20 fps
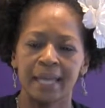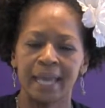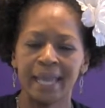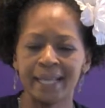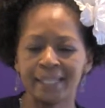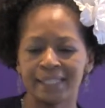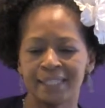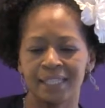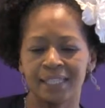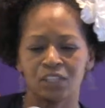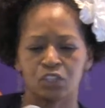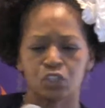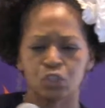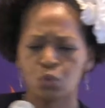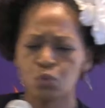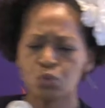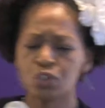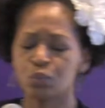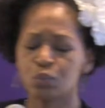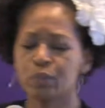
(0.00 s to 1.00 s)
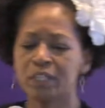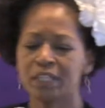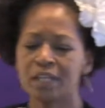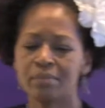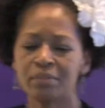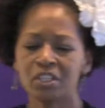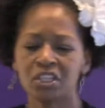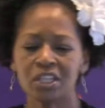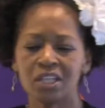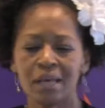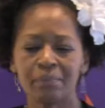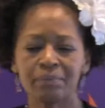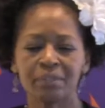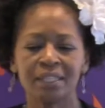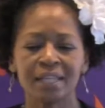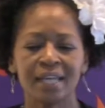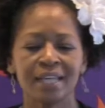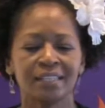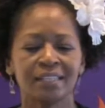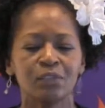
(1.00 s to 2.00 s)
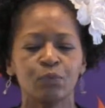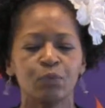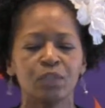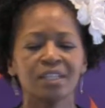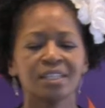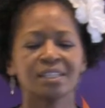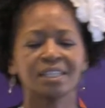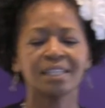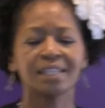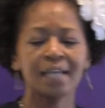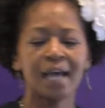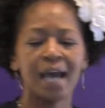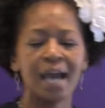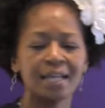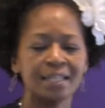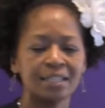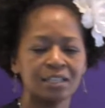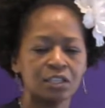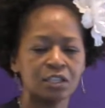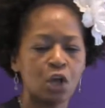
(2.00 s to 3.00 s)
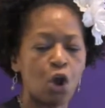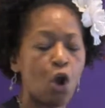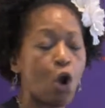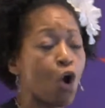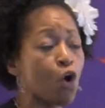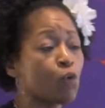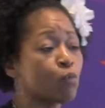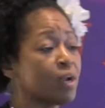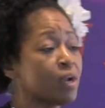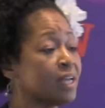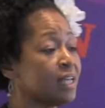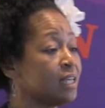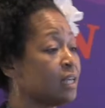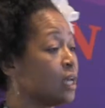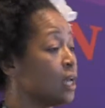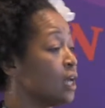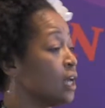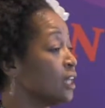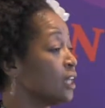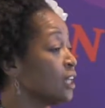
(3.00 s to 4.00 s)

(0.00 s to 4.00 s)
18, as soon as we come to chapter 19, we see God is already